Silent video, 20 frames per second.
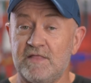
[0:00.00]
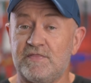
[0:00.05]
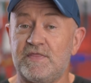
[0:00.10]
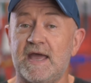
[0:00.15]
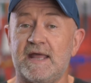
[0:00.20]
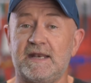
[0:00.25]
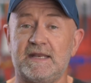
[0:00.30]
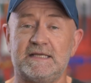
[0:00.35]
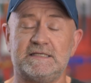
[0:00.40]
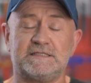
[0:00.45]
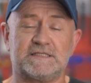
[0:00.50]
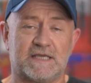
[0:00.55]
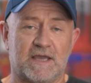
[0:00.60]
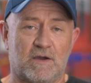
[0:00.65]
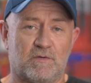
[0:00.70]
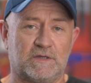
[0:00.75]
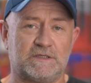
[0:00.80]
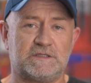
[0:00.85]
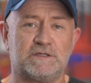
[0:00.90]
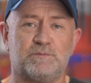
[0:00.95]
That is
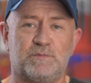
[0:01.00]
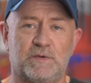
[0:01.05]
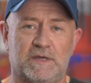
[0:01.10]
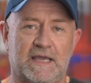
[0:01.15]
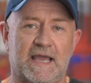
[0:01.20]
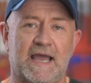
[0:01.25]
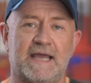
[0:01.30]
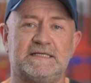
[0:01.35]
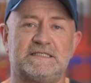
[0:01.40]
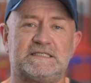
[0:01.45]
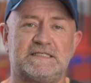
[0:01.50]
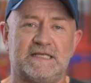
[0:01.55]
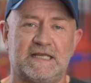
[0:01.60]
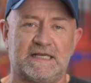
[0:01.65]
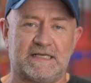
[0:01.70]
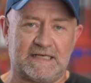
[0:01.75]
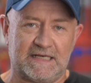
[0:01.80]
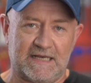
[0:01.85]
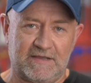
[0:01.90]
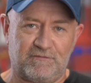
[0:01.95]
going to be a
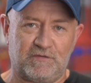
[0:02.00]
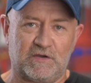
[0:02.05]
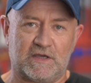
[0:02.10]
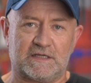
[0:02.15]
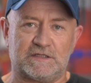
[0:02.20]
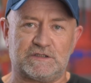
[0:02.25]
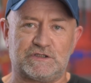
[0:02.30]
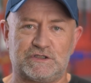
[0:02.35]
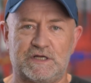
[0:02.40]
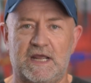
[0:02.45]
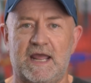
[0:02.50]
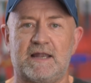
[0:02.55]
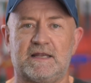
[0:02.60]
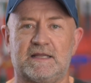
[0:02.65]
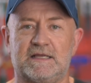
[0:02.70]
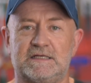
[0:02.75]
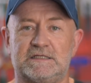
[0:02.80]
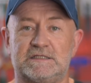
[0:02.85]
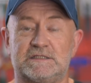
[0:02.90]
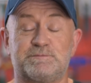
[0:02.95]
significant
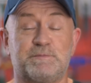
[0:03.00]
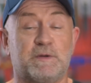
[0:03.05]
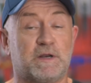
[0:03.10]
challenge,